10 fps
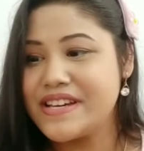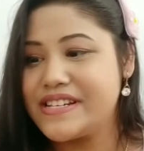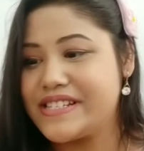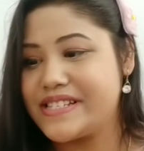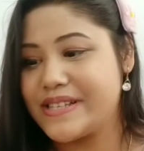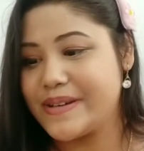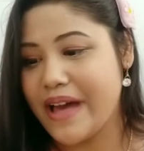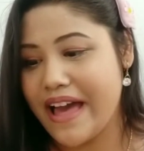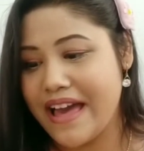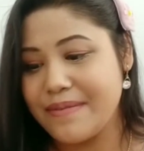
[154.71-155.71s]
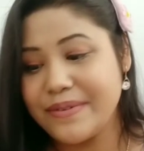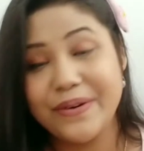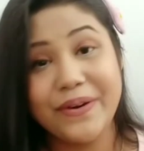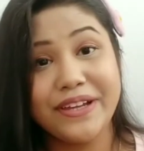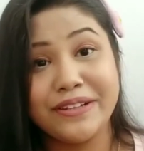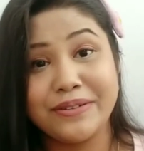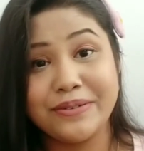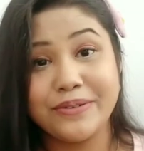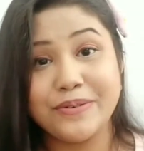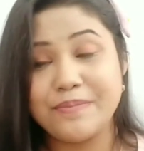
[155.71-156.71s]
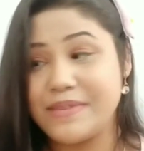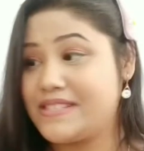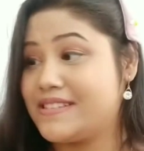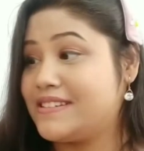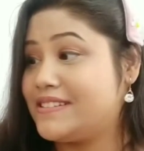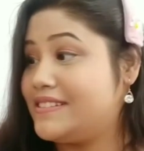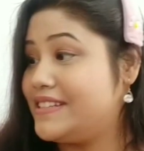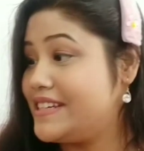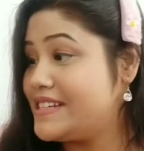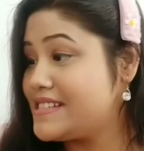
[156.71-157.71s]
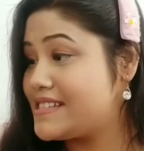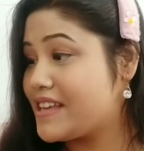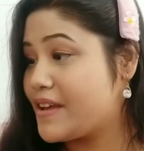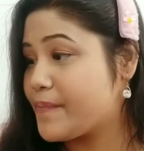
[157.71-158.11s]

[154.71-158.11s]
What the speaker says: so I am going to measure this.